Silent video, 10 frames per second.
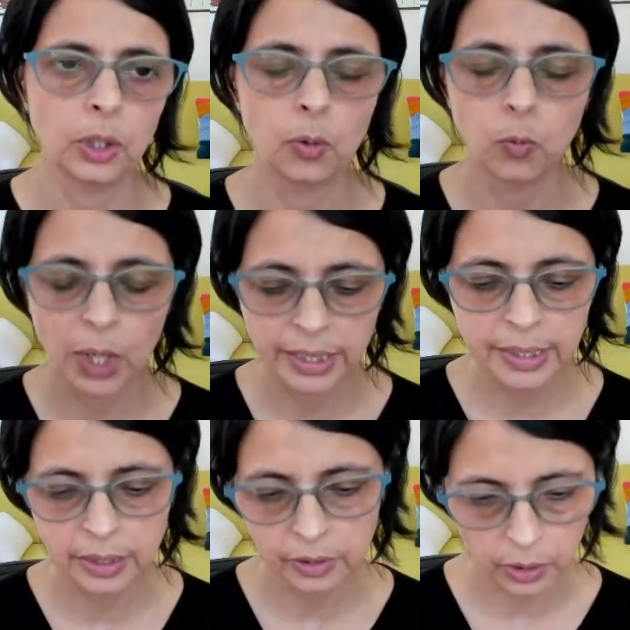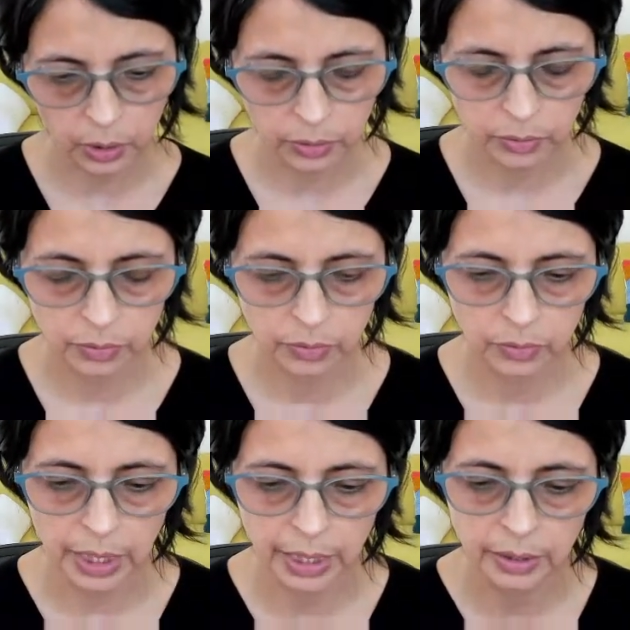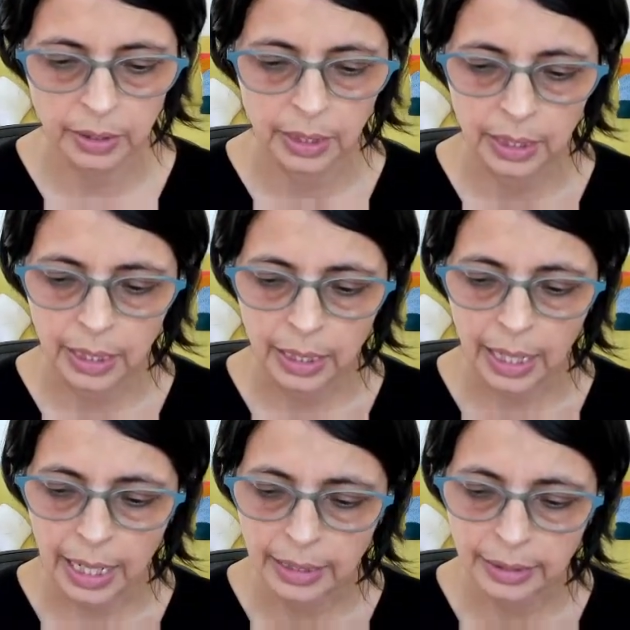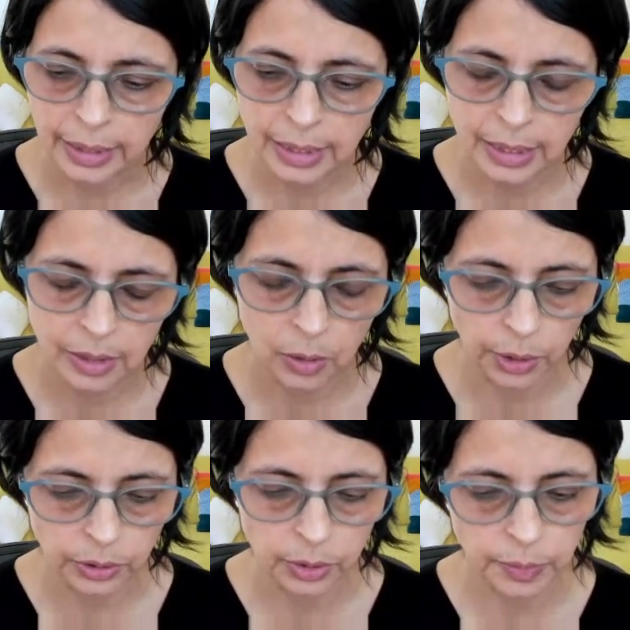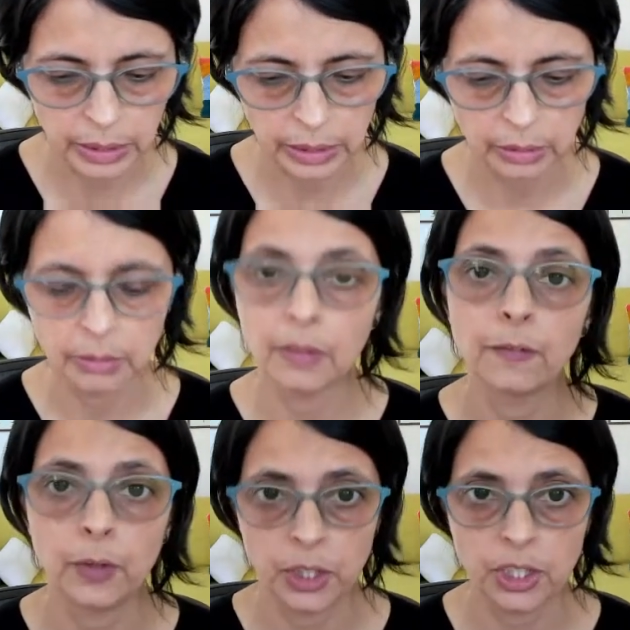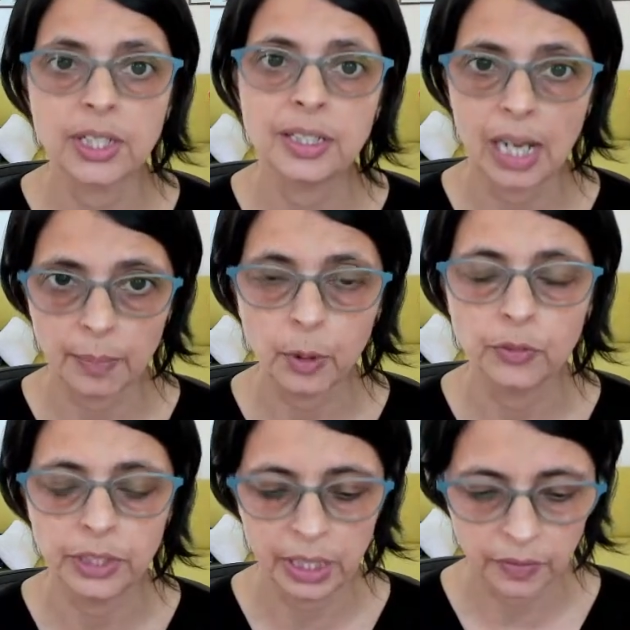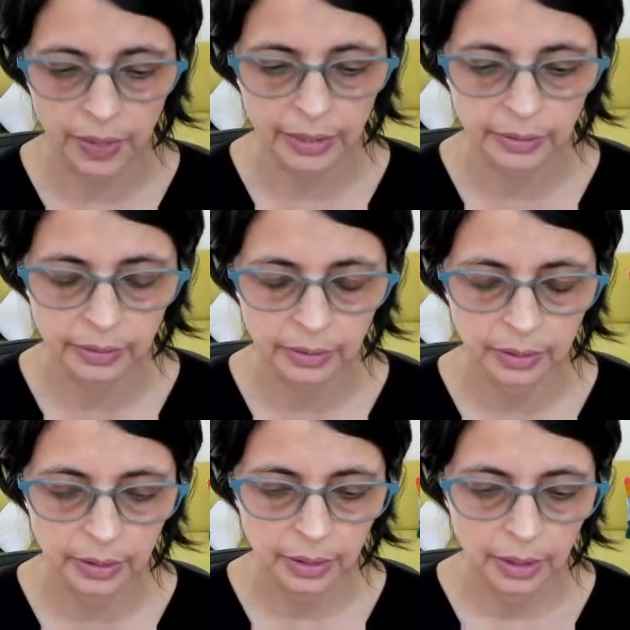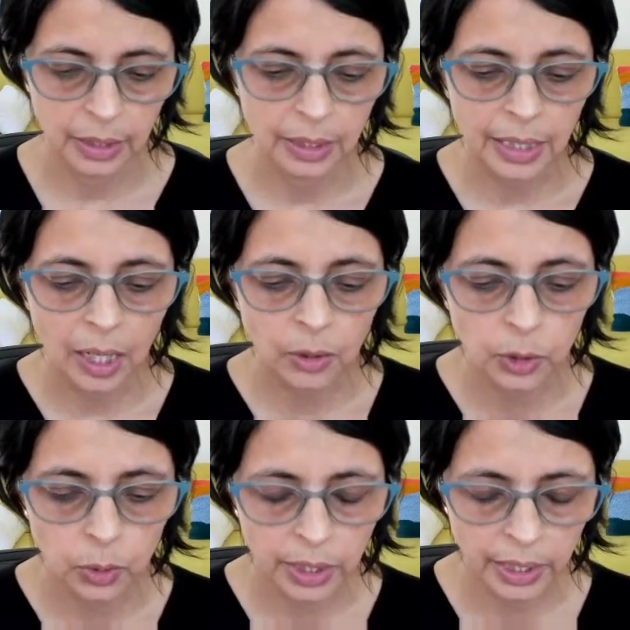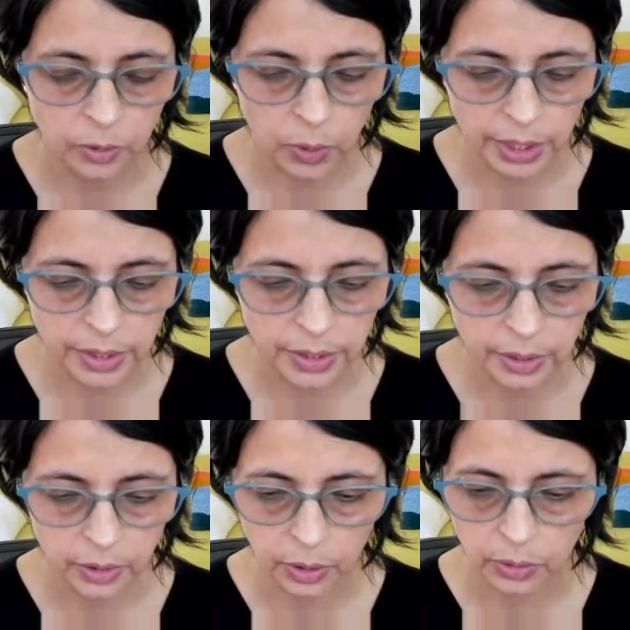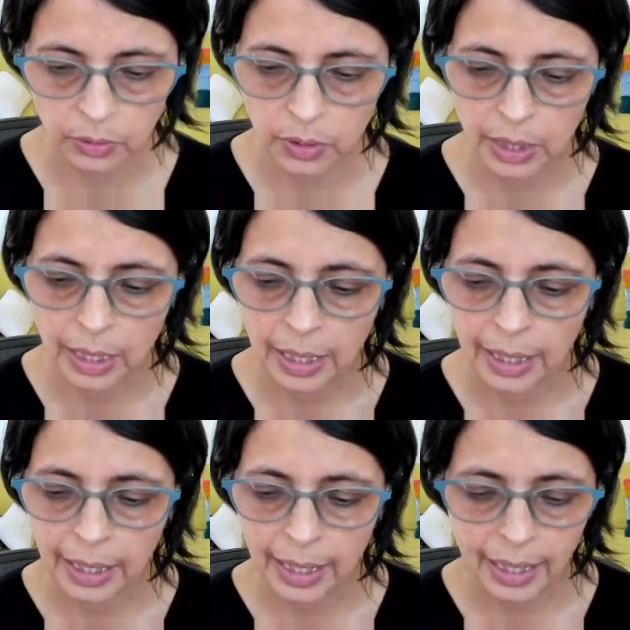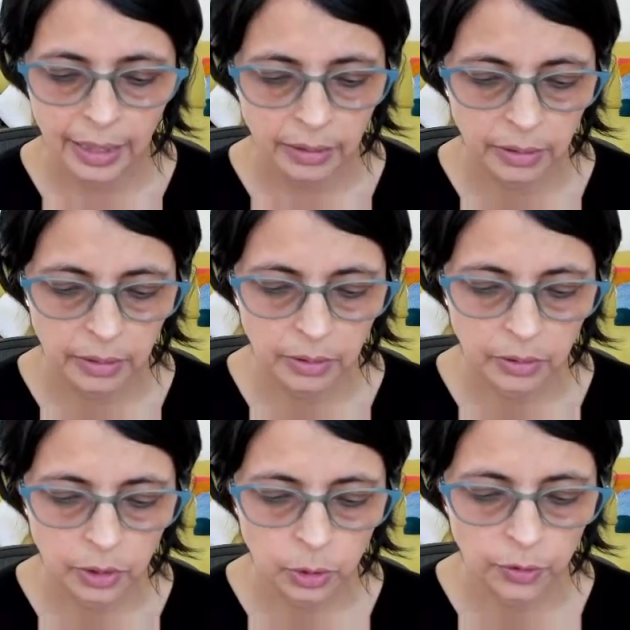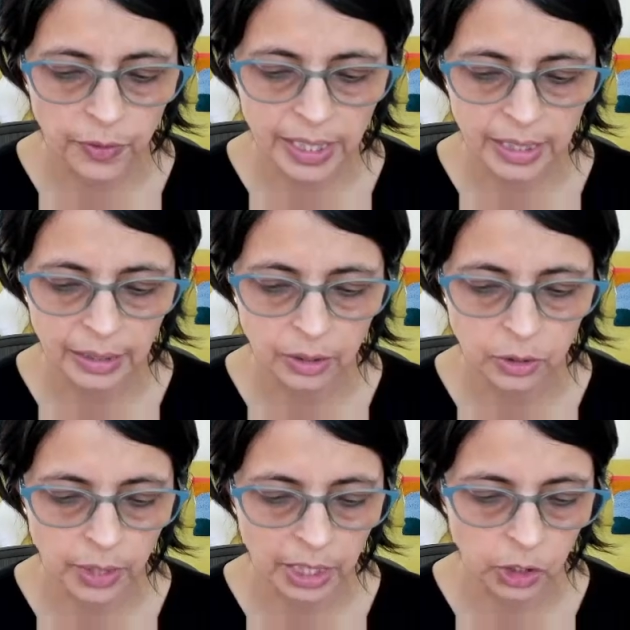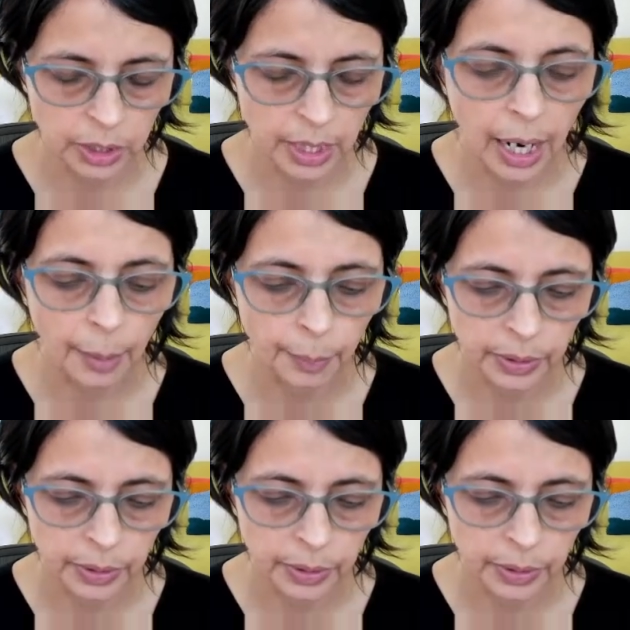to 1, 0, right? And this is going to be the first step of DFS. Now you are at 1, 0, and you're facing the direction up.